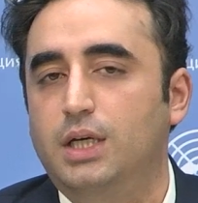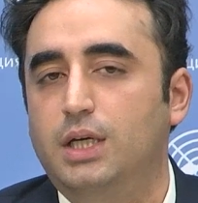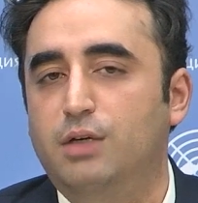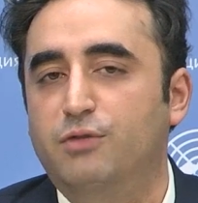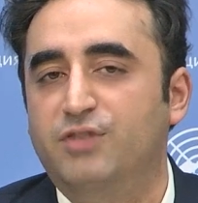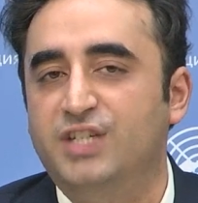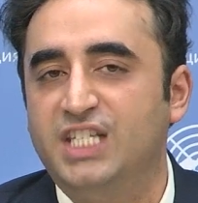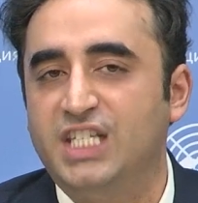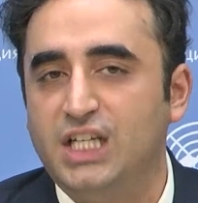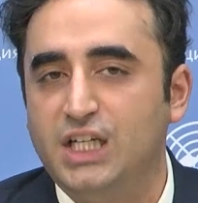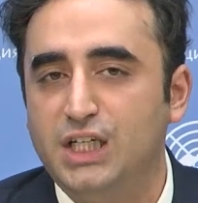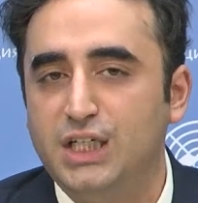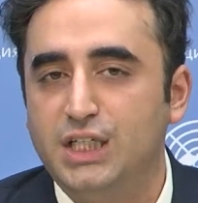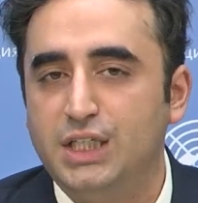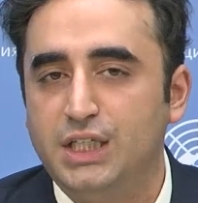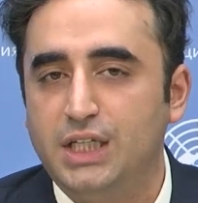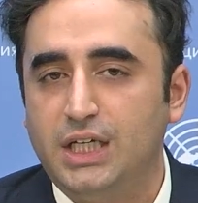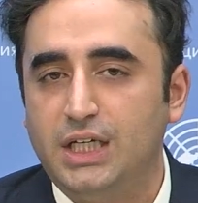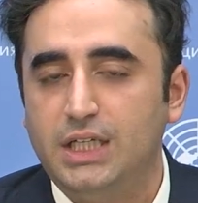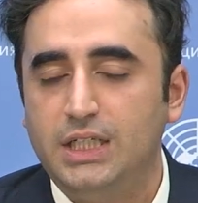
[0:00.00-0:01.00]

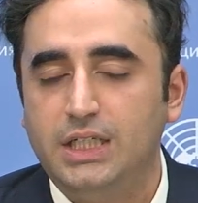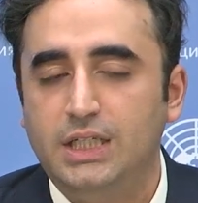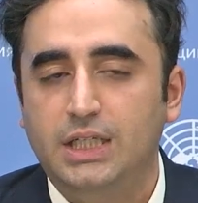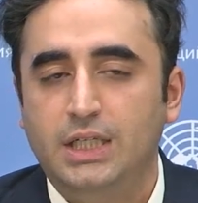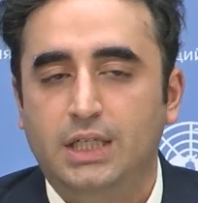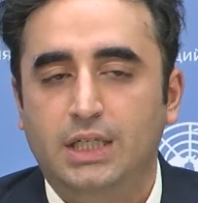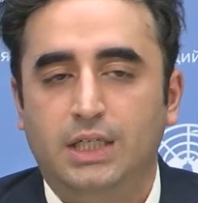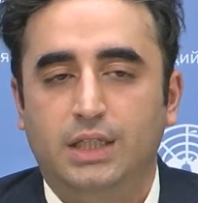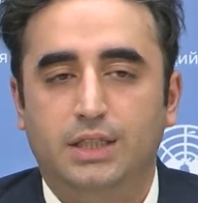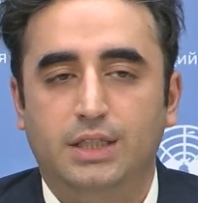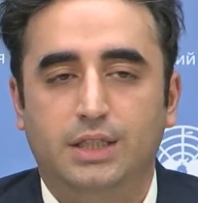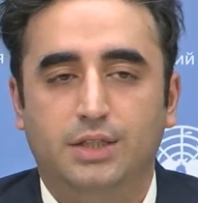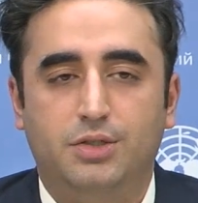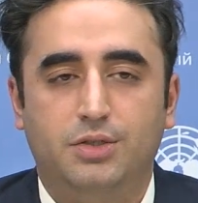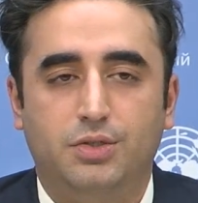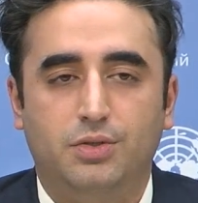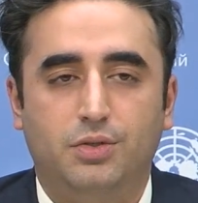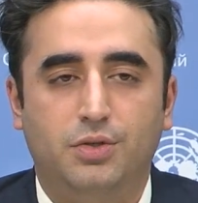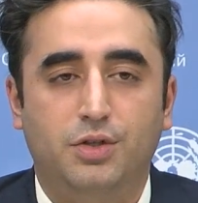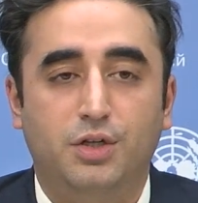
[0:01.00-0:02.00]
Waziristan. That
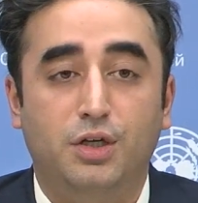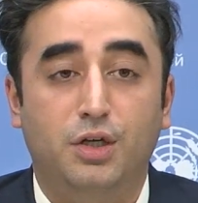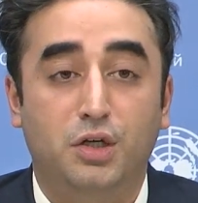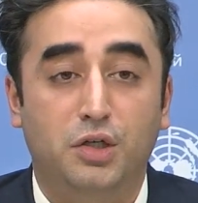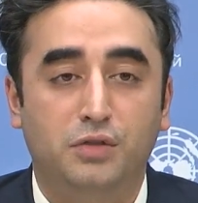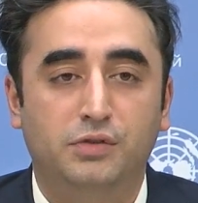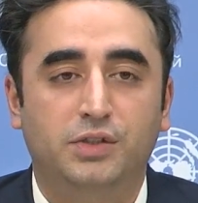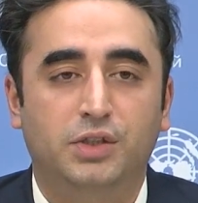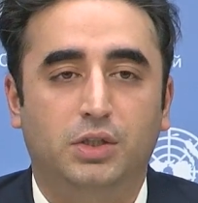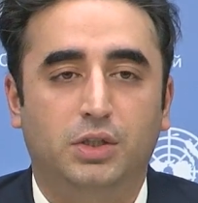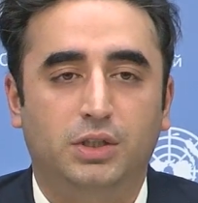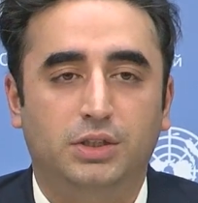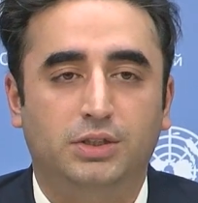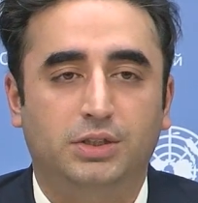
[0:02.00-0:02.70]
saw the overall